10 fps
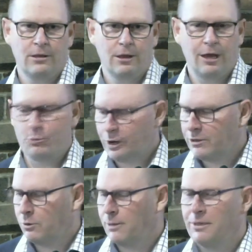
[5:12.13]
and whether
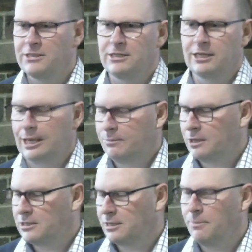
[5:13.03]
we're meant to keep
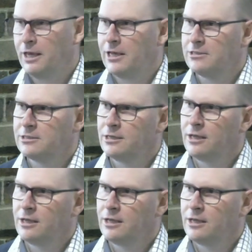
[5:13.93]
these commands,